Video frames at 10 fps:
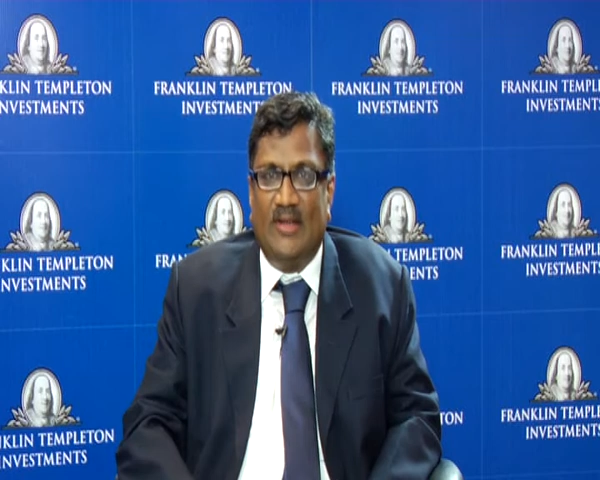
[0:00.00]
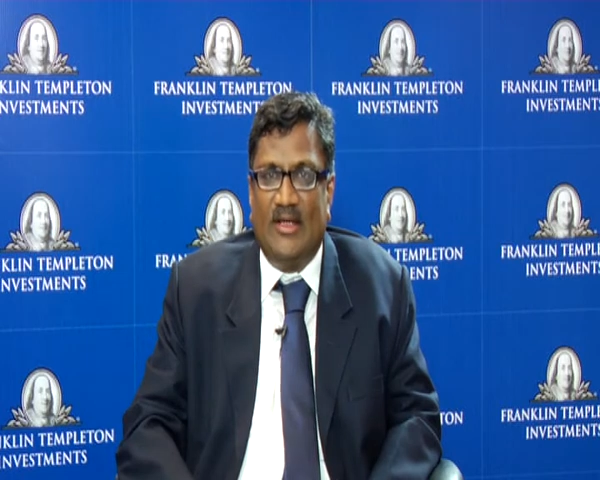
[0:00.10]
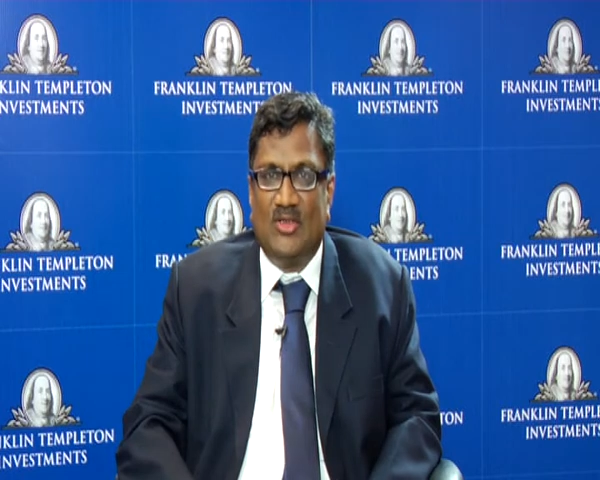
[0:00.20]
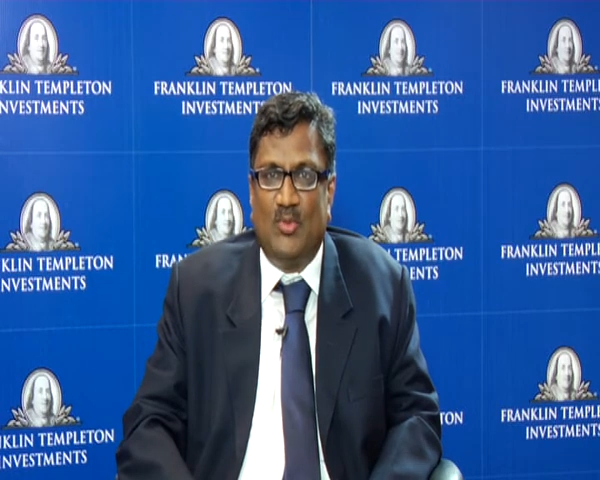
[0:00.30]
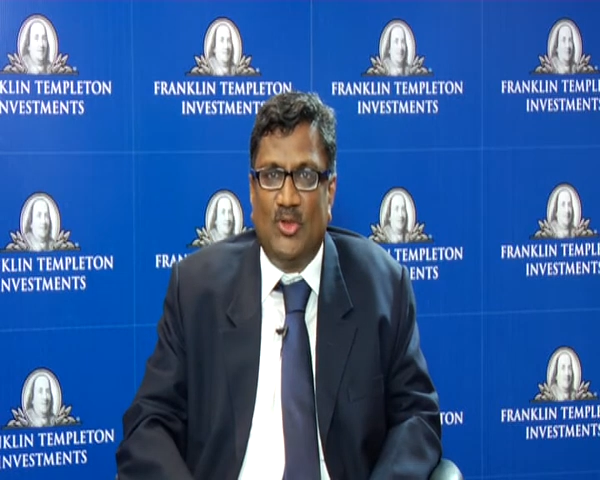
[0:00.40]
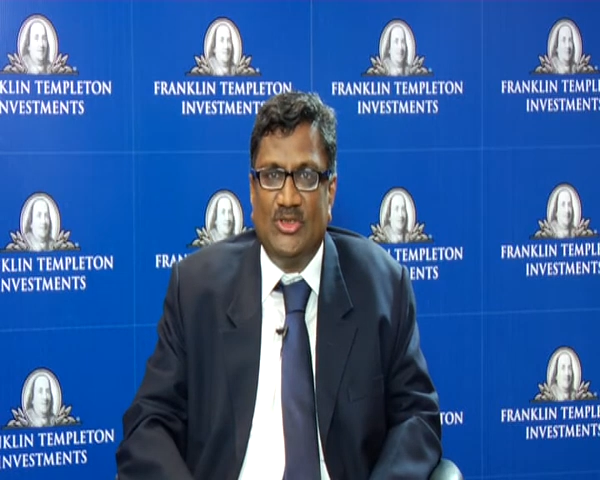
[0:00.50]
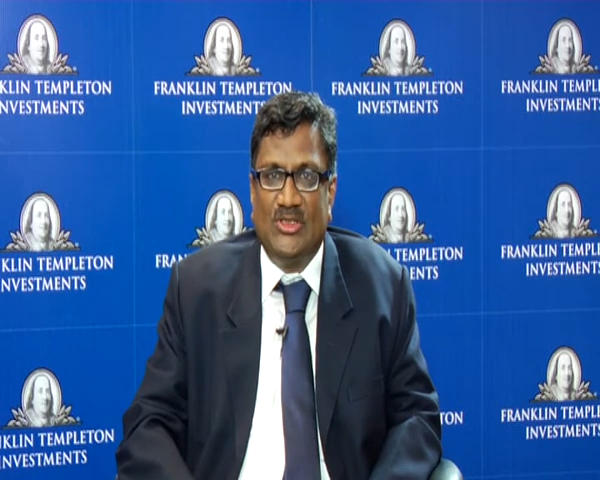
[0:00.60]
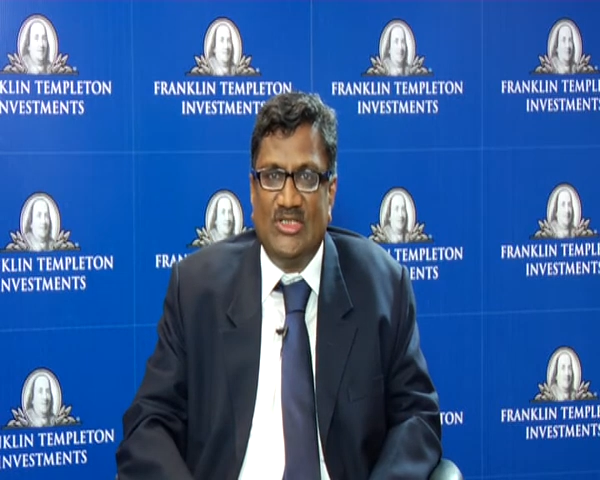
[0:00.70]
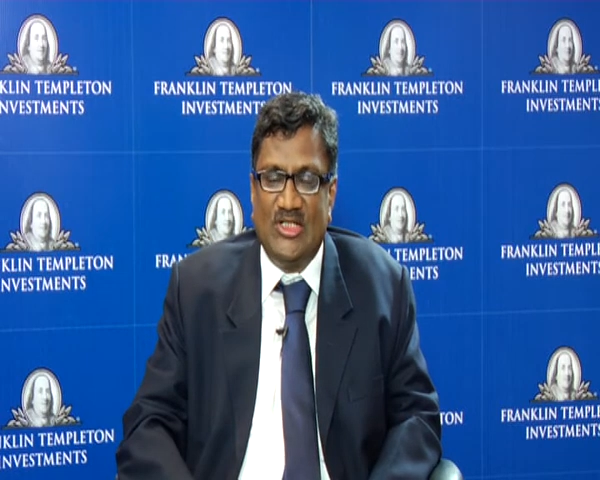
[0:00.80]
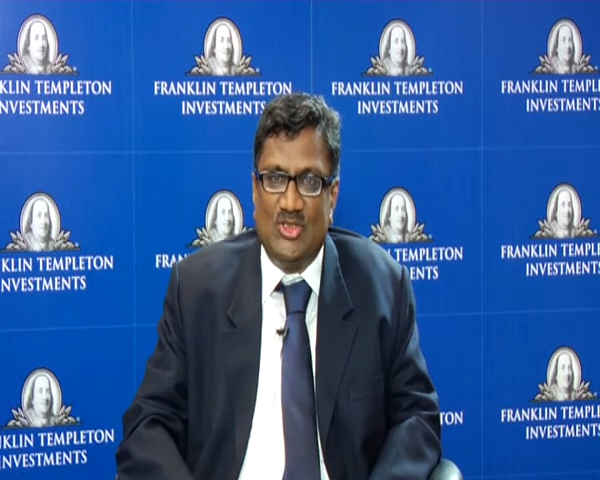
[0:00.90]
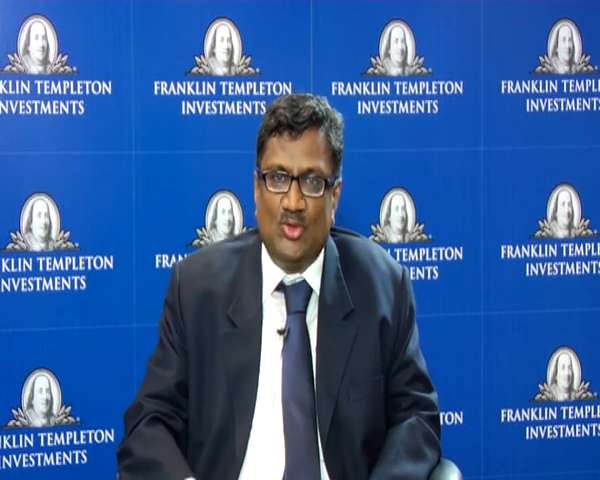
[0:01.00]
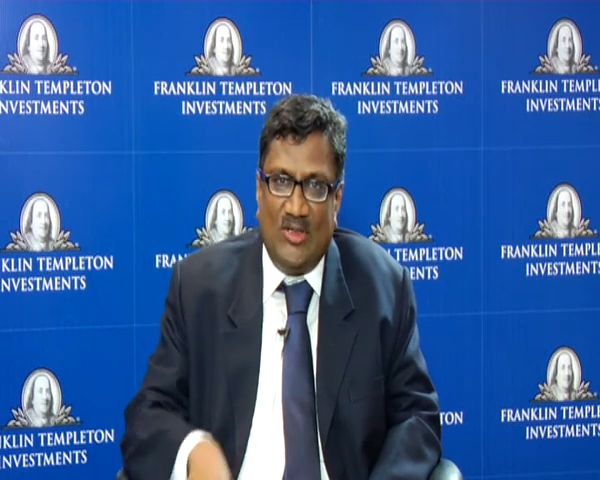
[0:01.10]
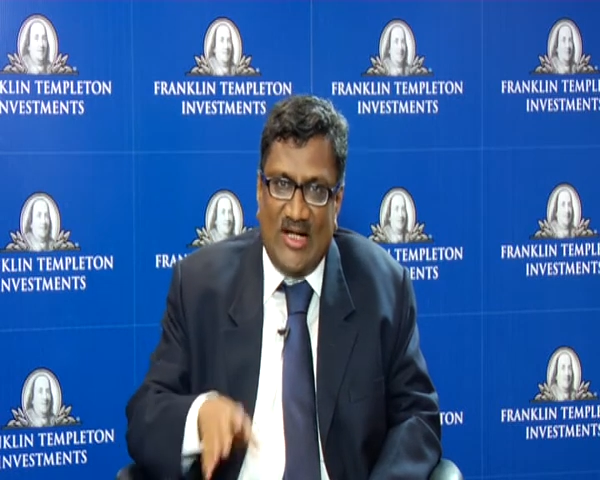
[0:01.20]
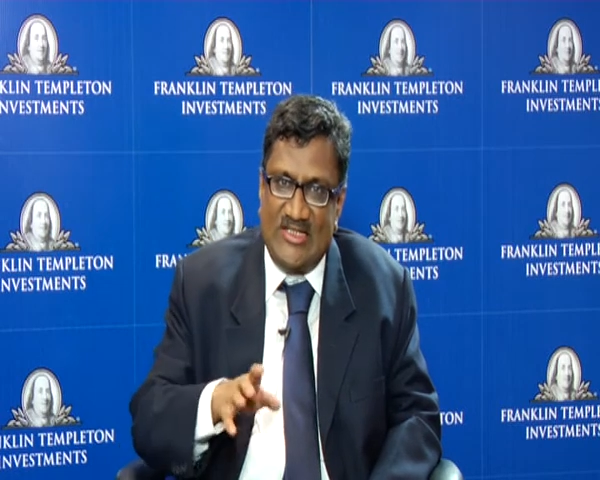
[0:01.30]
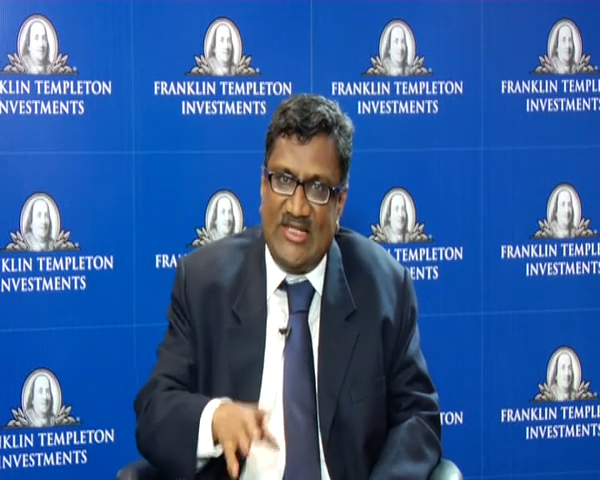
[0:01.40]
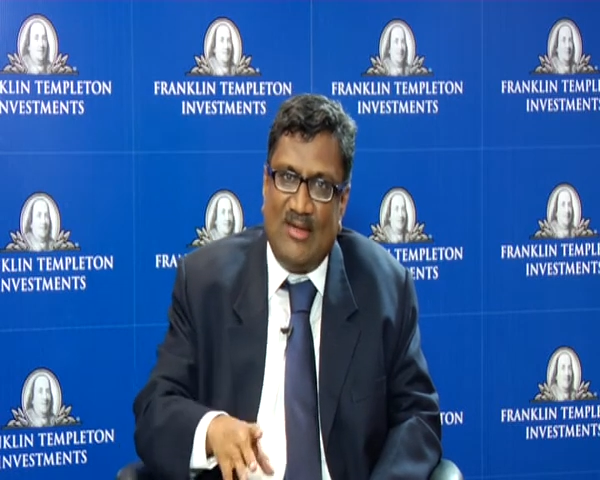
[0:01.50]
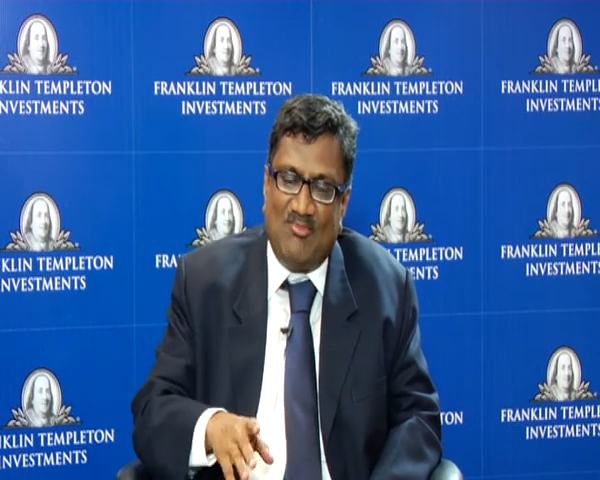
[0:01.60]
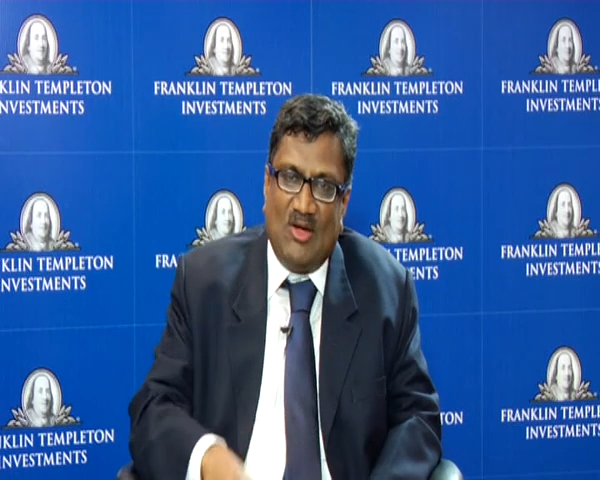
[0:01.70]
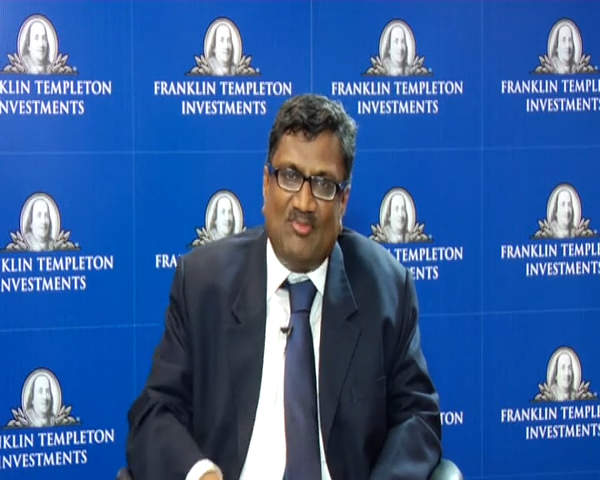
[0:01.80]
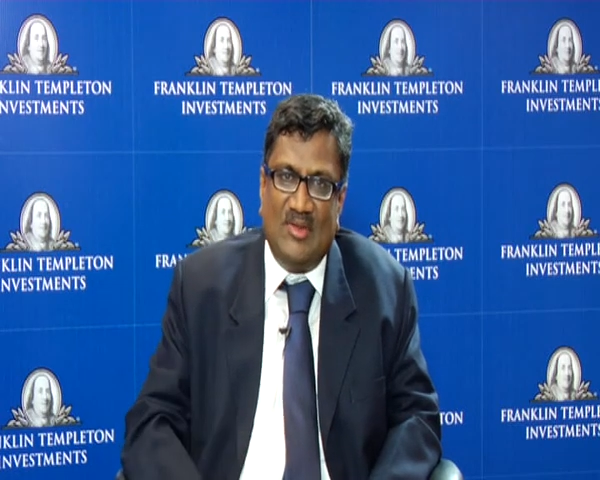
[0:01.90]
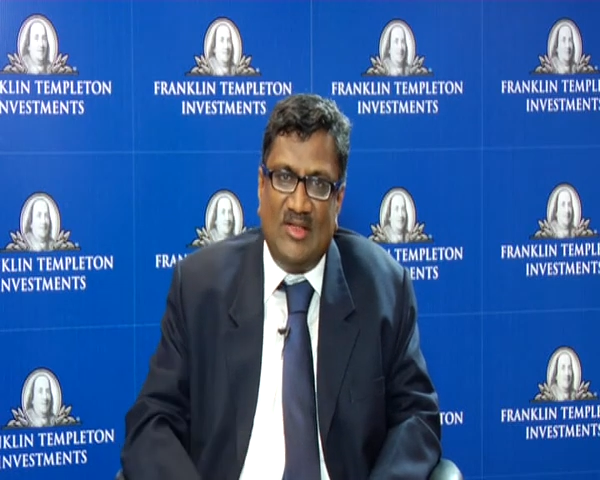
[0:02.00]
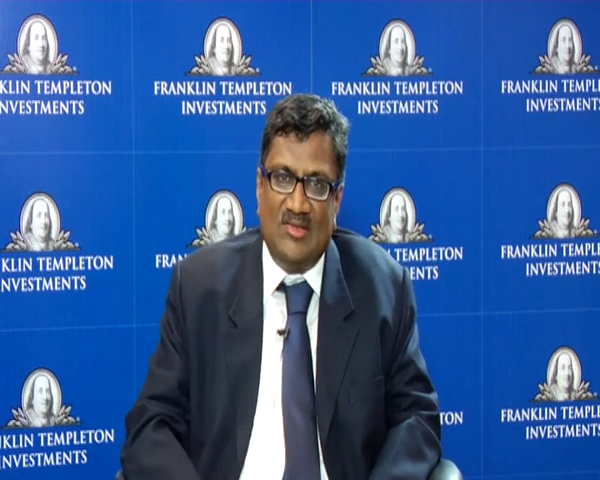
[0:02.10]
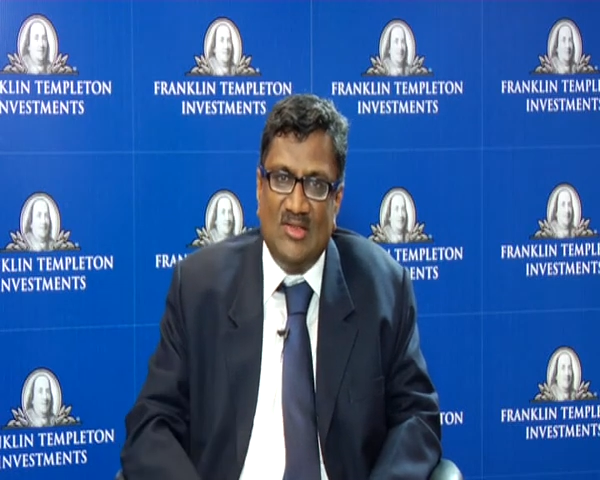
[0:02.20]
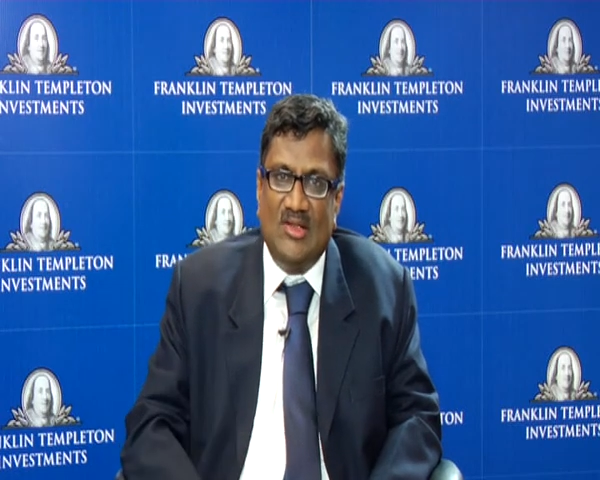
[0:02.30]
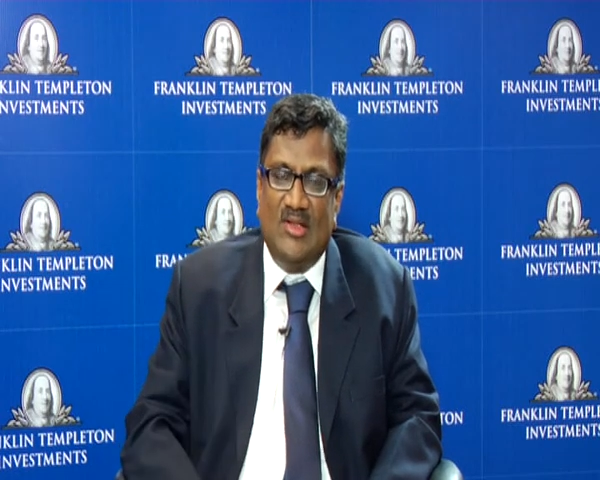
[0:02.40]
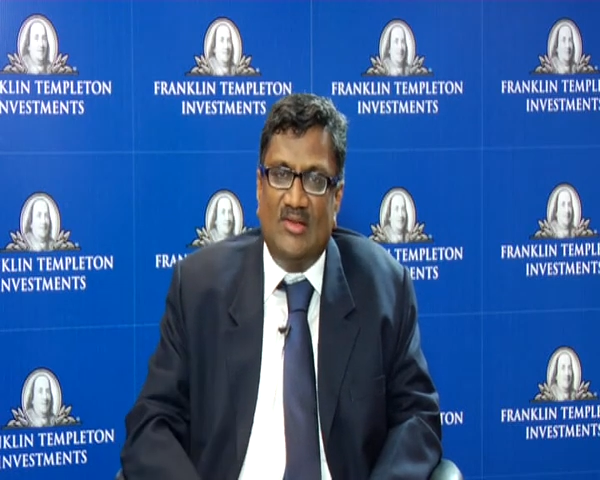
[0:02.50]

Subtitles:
the exposure just to large cap companies.